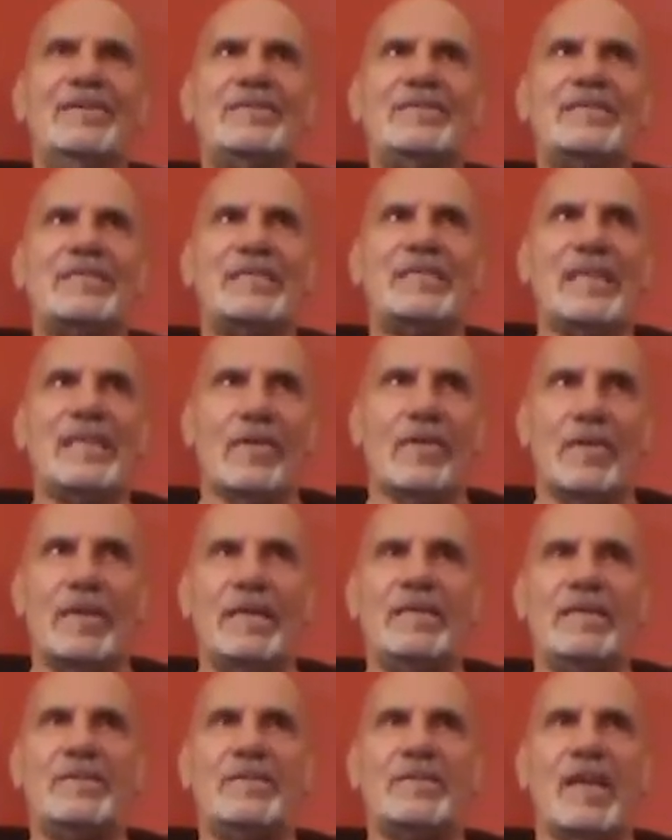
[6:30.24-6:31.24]

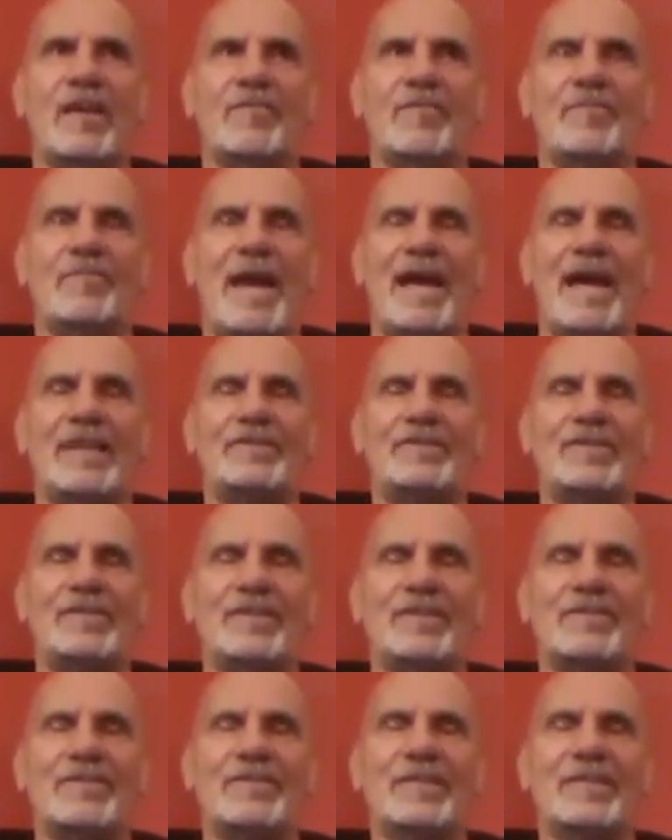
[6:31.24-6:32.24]
series of
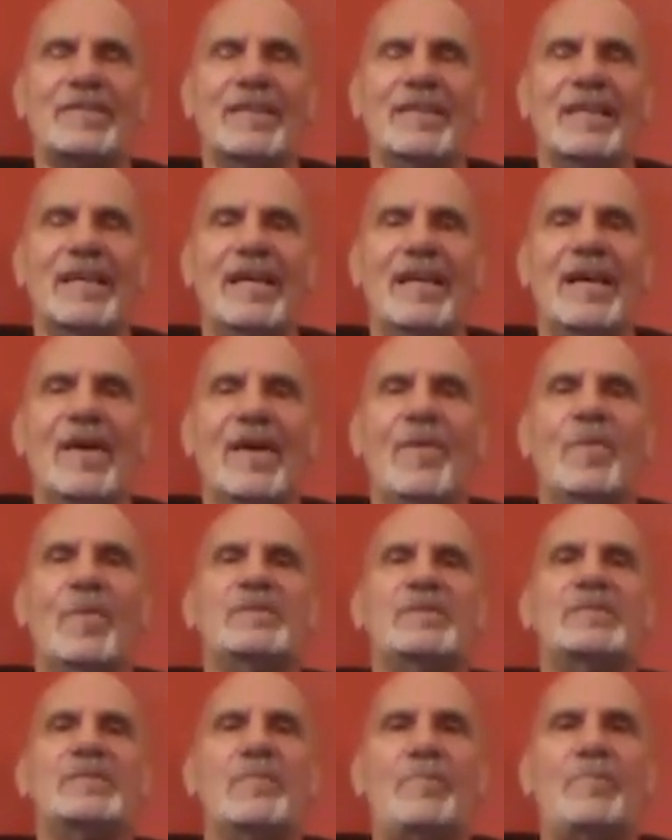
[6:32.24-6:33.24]
matches
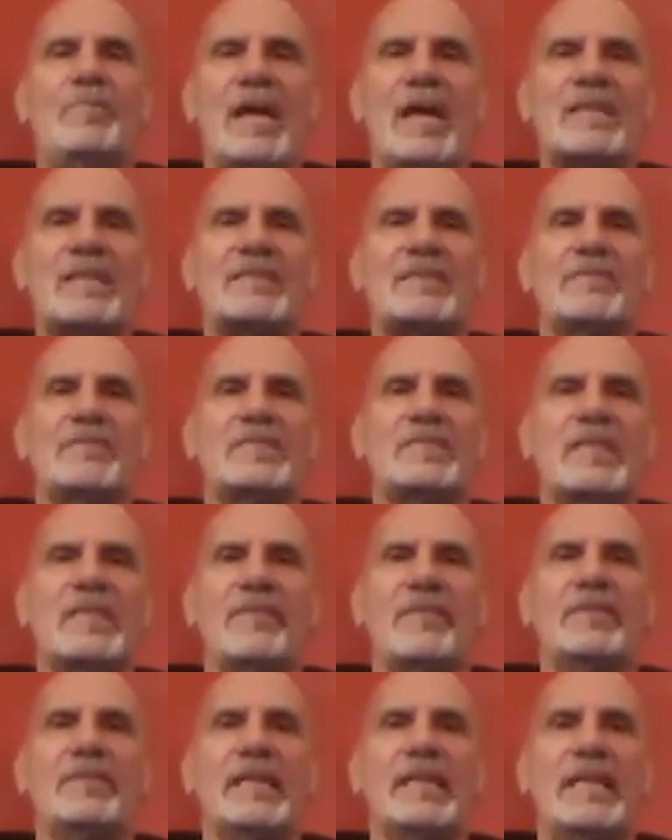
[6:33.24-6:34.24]
was the best of
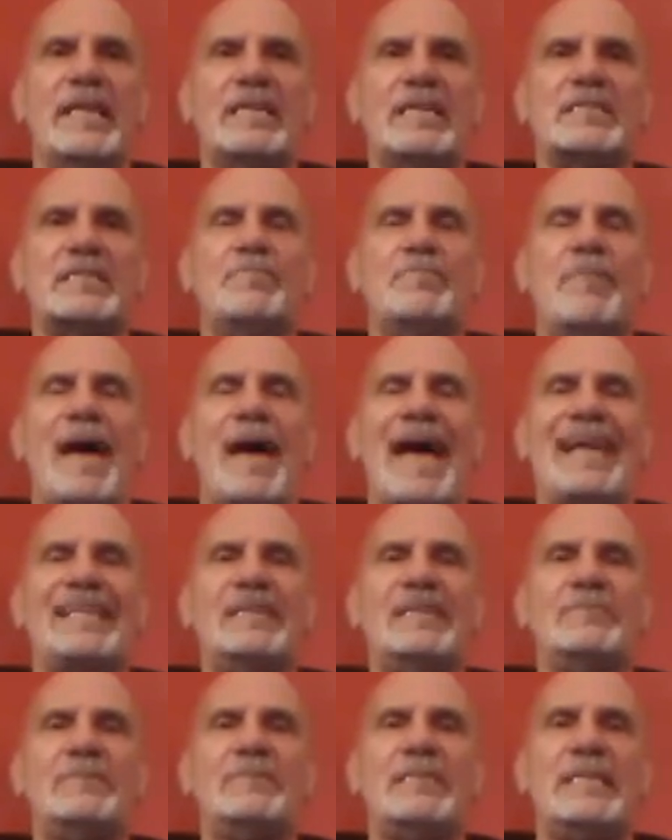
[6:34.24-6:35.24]
7 against
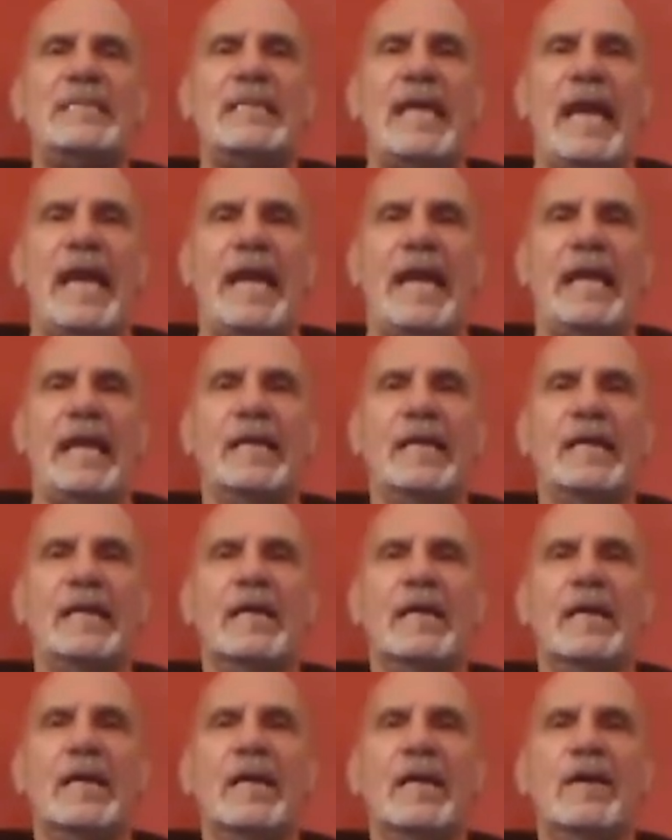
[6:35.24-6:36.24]
Magnum TA
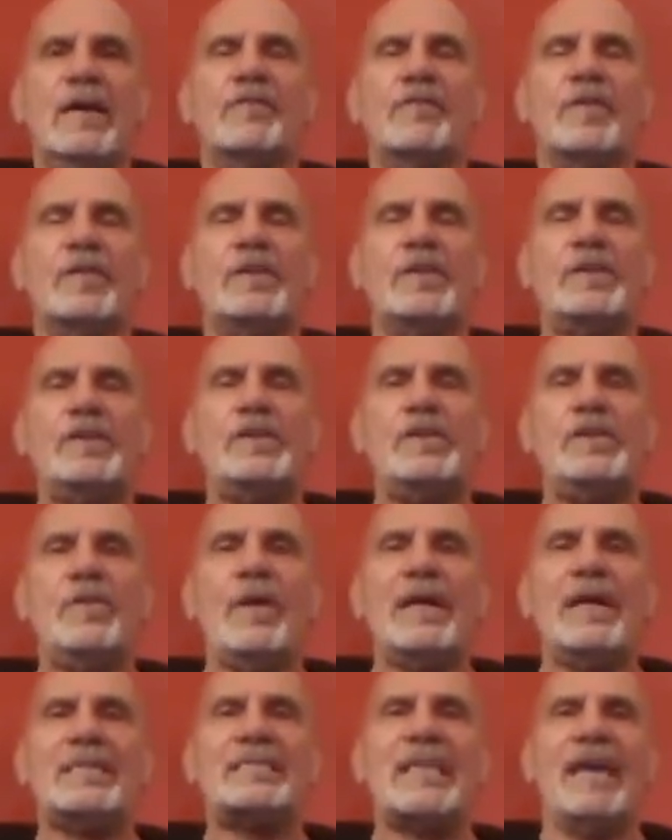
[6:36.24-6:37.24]
for the
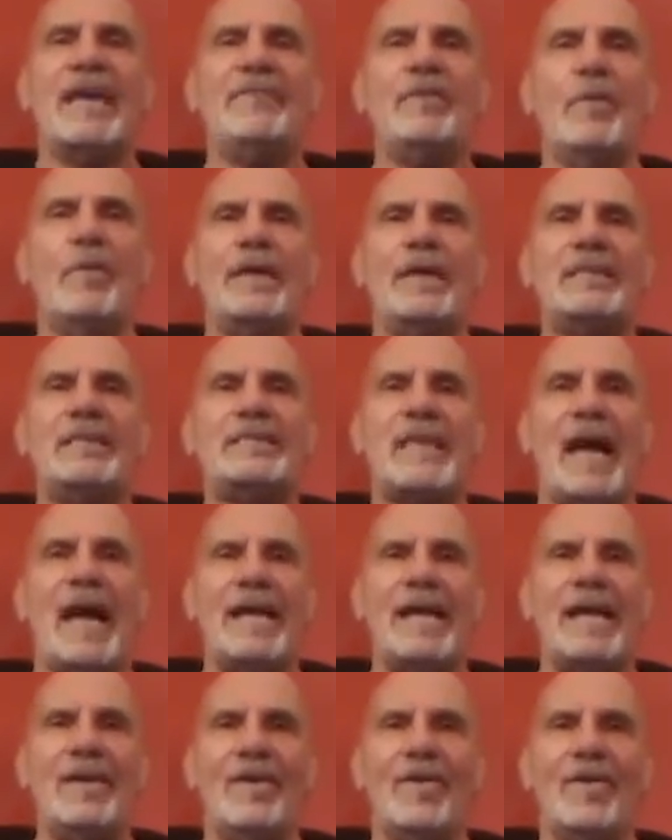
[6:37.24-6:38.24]
U.S. heavyweight
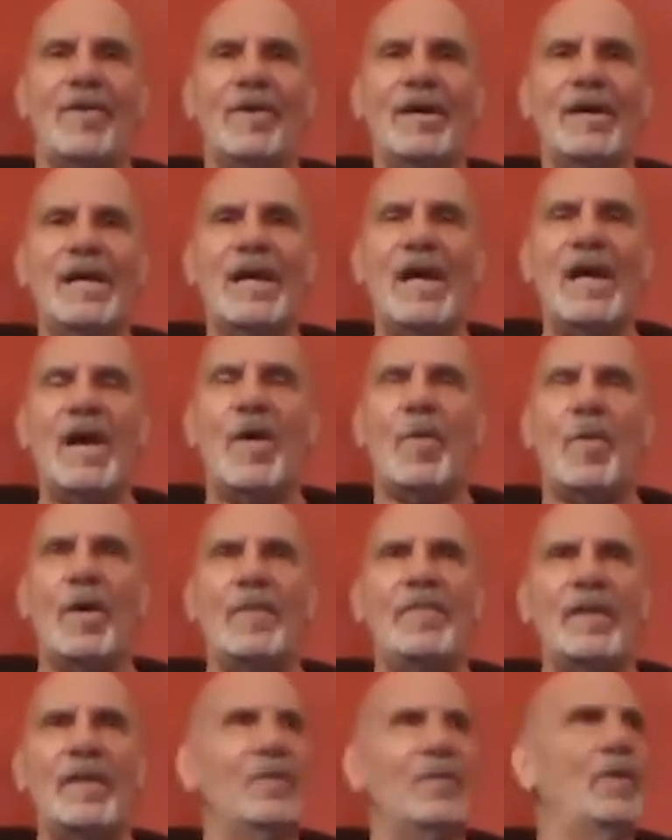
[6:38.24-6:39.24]
title
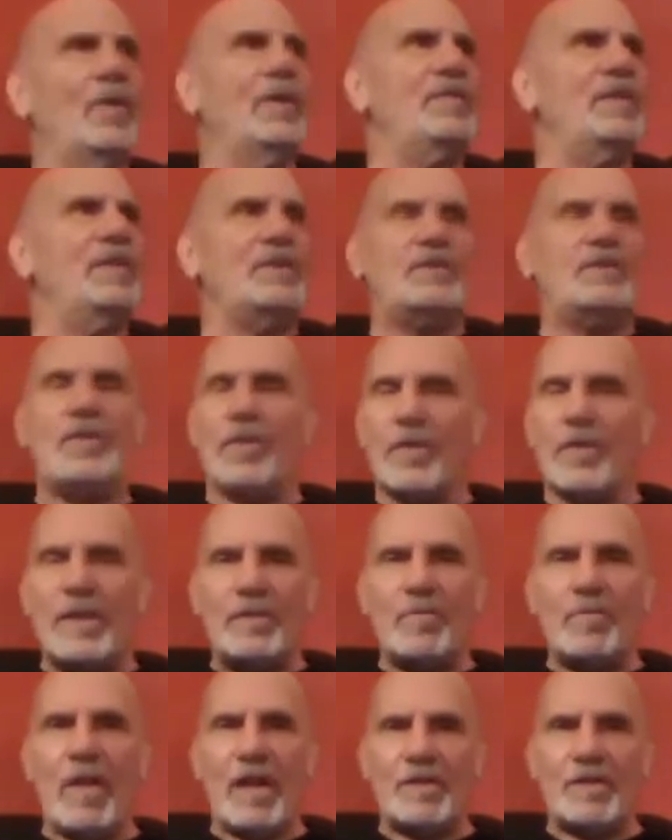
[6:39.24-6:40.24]
when the Dirty
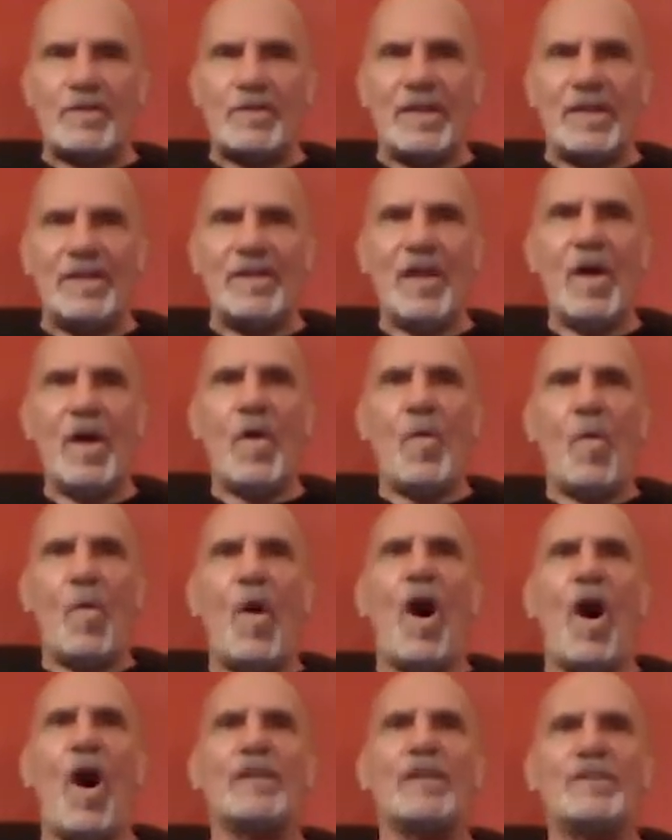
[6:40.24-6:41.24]
Russian
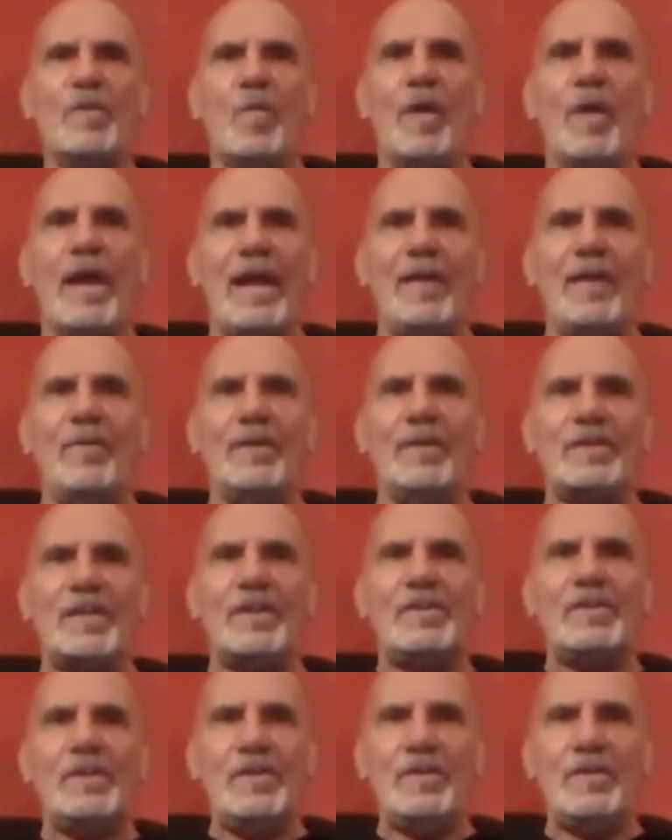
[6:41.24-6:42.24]
walked away with
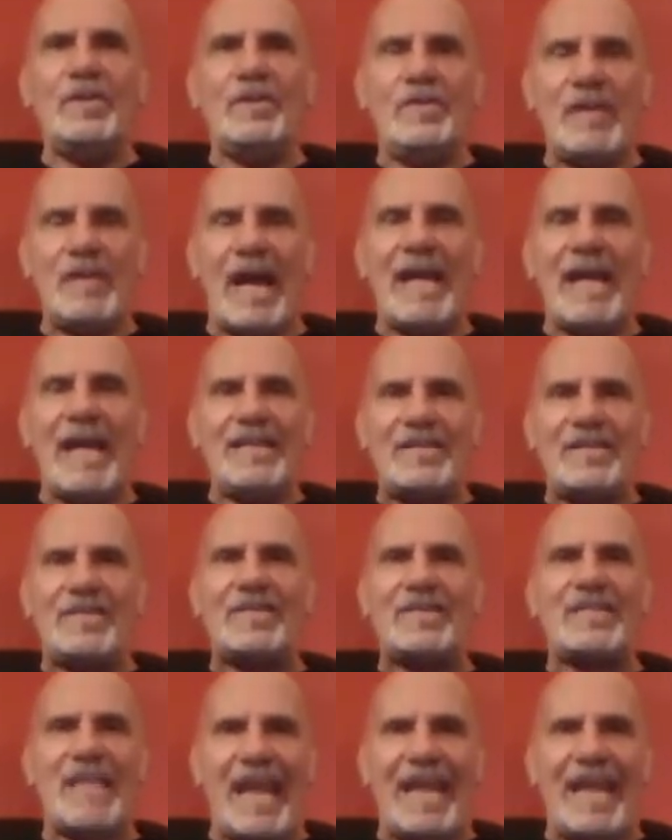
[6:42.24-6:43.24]
the United
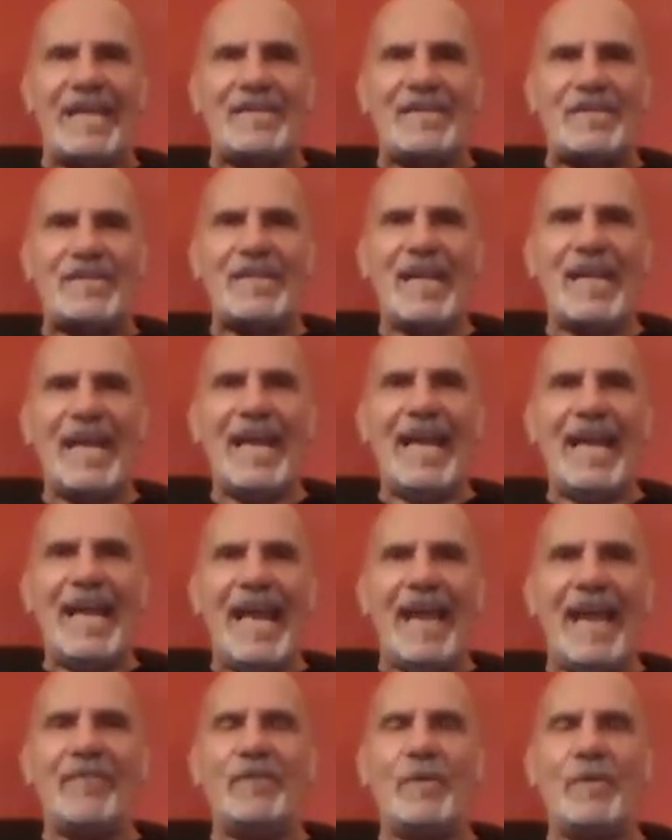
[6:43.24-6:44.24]
States
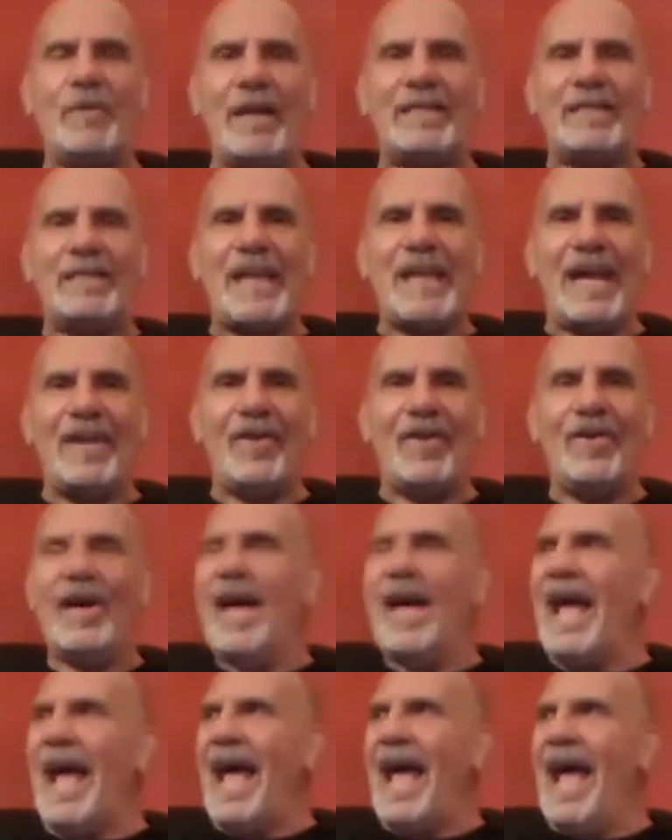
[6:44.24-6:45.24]
heavyweight title
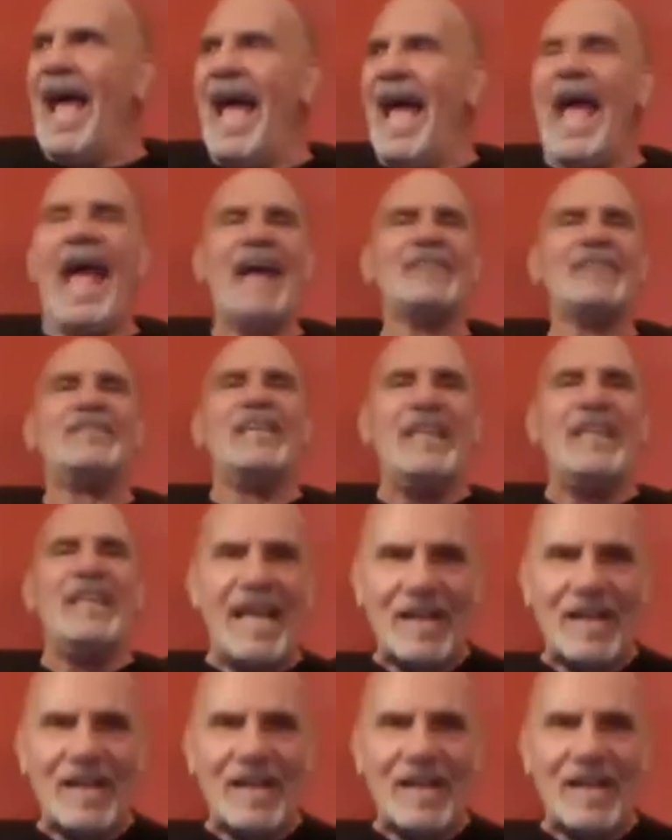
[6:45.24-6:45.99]
as an